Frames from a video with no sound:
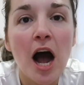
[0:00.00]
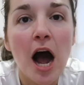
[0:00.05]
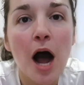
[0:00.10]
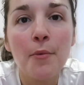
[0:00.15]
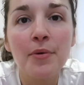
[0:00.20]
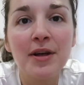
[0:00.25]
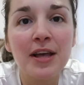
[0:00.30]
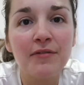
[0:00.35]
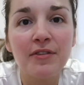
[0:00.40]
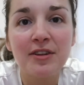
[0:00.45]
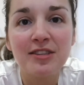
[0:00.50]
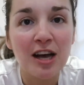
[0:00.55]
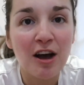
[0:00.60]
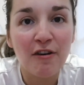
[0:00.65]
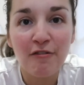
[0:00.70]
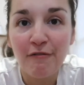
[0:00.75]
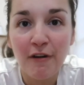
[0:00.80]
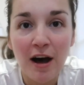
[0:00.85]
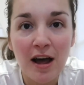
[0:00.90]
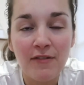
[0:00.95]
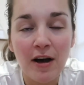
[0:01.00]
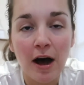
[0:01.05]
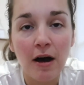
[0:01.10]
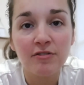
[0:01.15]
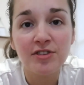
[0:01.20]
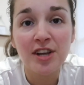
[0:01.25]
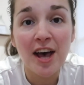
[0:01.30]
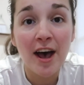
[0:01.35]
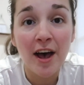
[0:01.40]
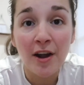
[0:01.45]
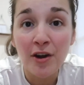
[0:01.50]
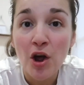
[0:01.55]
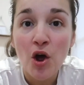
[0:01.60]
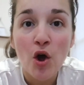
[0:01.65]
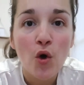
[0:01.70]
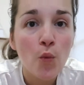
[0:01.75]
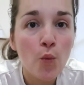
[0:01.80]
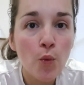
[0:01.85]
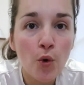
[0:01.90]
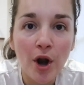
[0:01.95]
I would give this like a 5 out of 10.
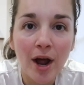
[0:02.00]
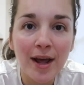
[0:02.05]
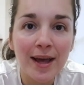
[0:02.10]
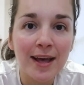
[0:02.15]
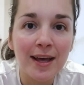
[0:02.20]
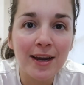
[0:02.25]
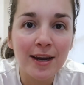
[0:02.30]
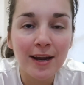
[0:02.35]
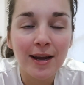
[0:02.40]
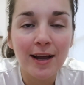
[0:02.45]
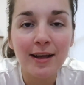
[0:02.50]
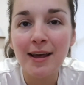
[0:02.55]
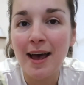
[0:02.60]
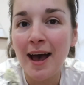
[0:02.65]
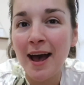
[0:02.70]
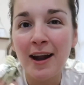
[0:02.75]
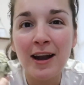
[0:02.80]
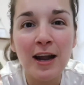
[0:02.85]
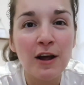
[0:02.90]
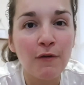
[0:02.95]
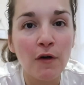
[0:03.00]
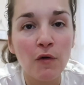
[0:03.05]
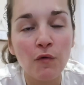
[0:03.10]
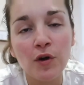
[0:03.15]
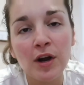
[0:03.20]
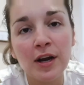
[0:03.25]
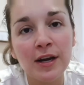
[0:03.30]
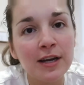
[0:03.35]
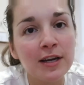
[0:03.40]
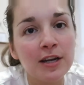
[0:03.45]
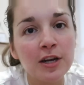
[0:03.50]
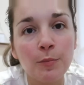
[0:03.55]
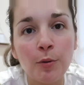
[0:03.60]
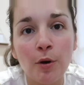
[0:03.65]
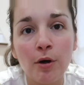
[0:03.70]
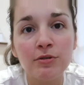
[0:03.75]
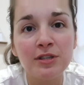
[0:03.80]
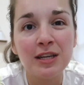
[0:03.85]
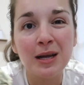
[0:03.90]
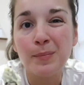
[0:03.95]
Would I eat it again if I really needed a
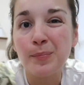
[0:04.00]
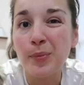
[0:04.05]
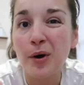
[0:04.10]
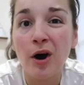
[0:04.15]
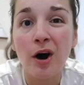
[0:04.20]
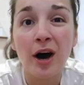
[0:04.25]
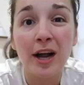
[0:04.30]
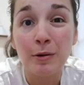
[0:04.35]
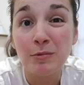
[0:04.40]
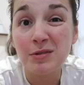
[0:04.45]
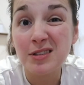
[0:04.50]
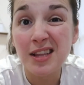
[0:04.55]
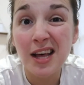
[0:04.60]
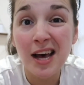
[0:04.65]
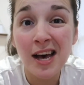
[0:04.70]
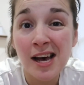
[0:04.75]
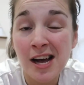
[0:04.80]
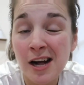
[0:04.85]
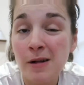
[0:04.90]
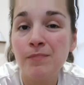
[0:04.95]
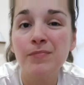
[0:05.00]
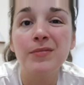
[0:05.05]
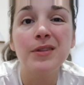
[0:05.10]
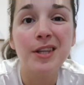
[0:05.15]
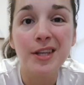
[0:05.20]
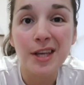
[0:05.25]
protein bar and it was there?